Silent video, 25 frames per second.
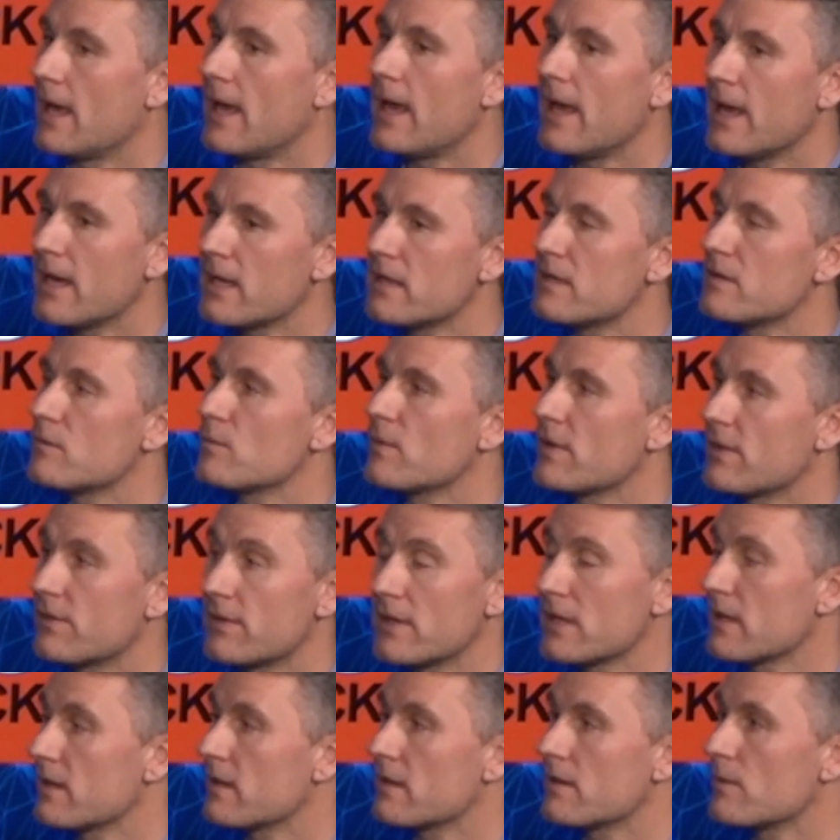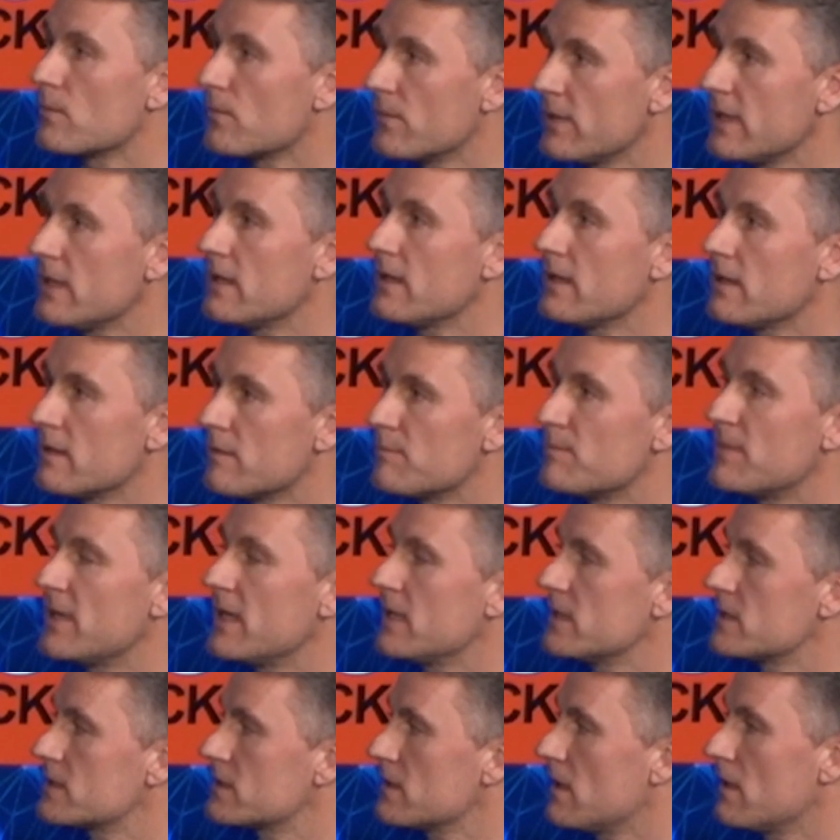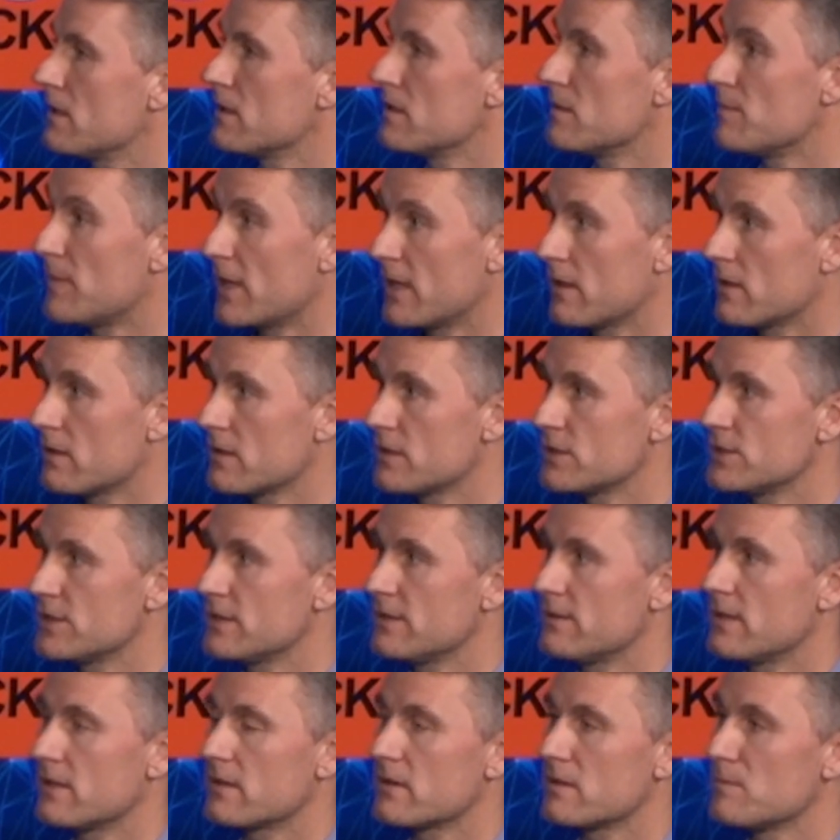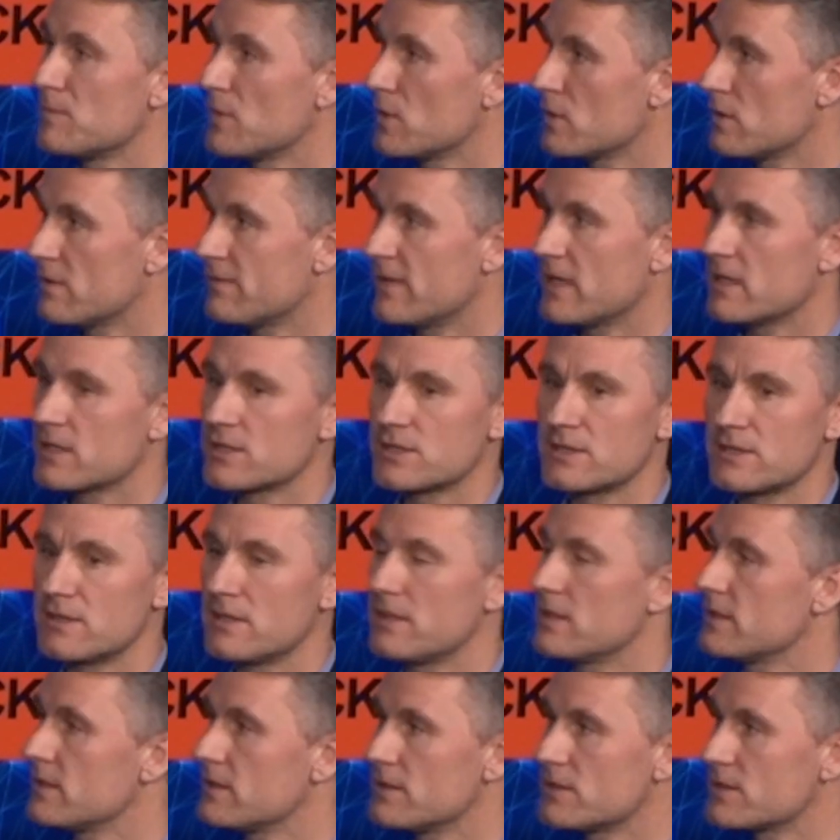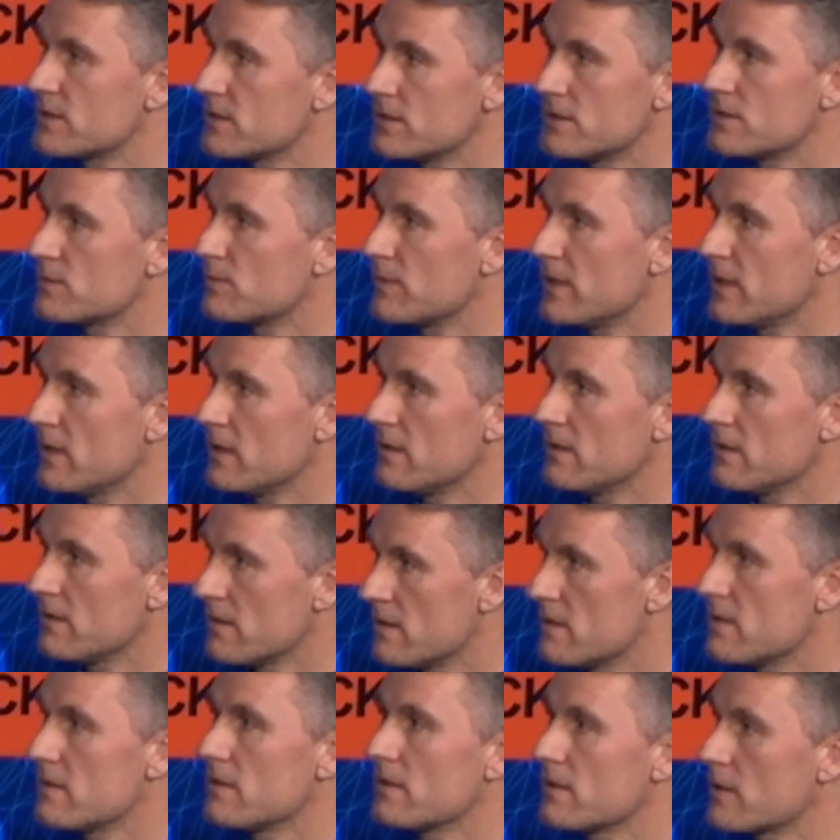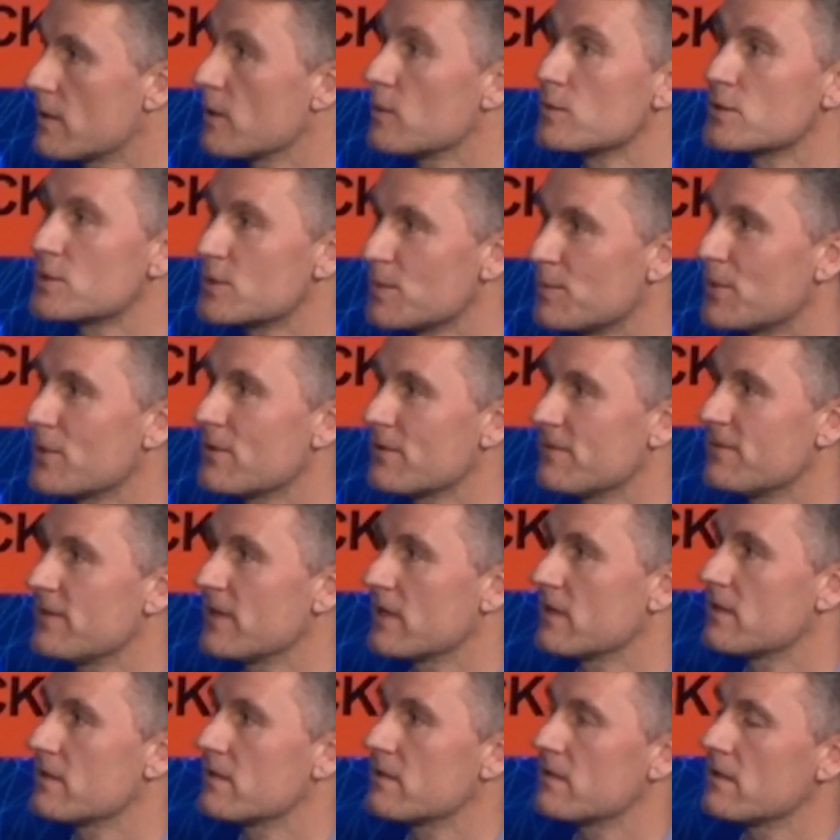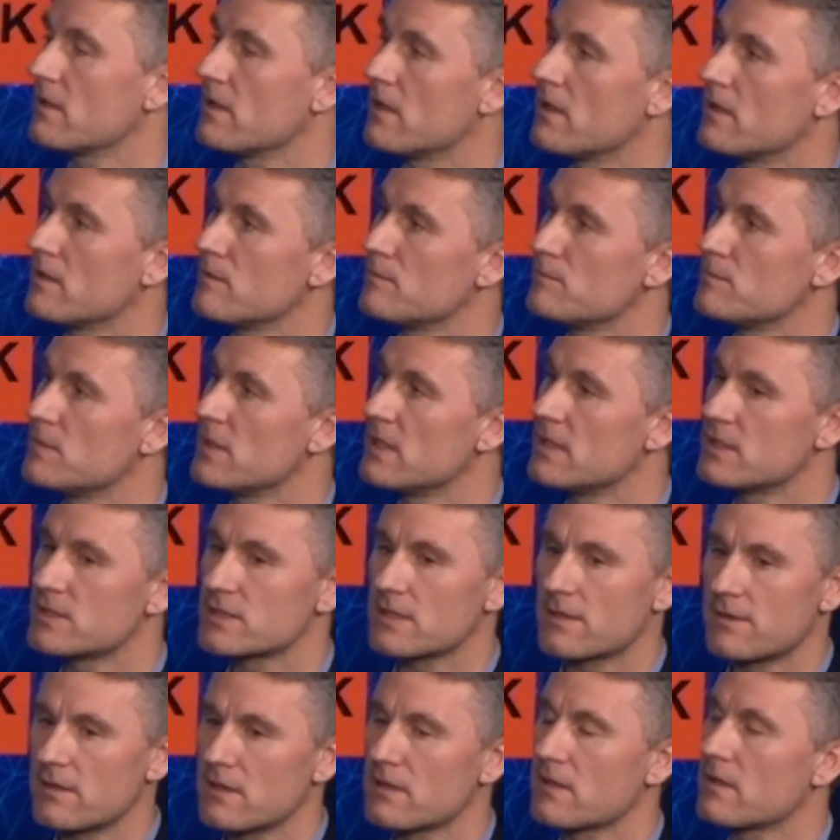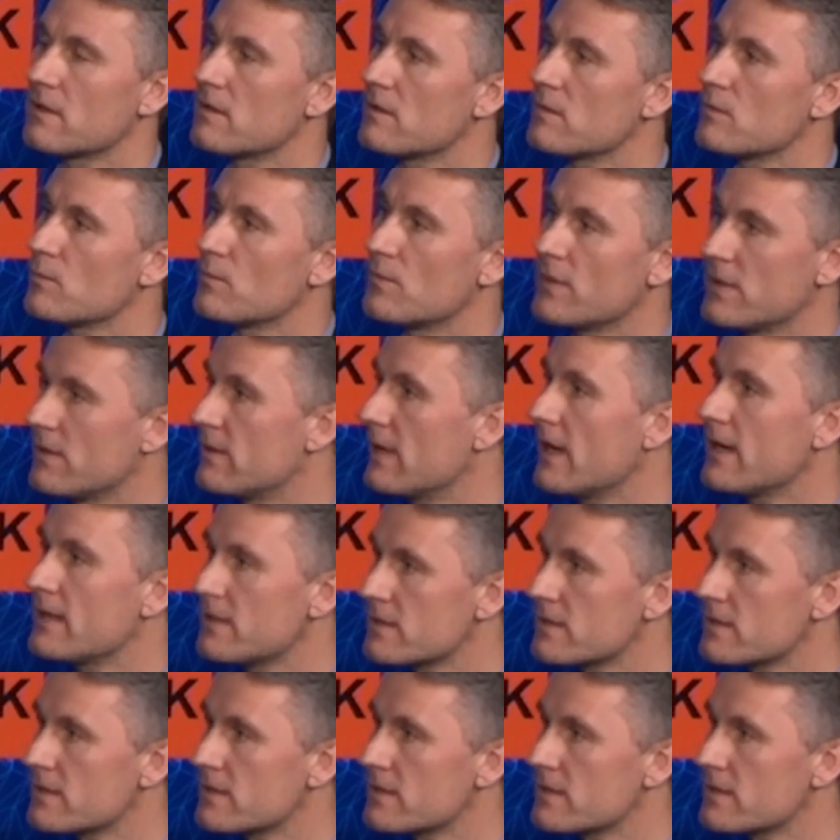And we think really based on the biology that the mode of action is really close to perfect. So I think with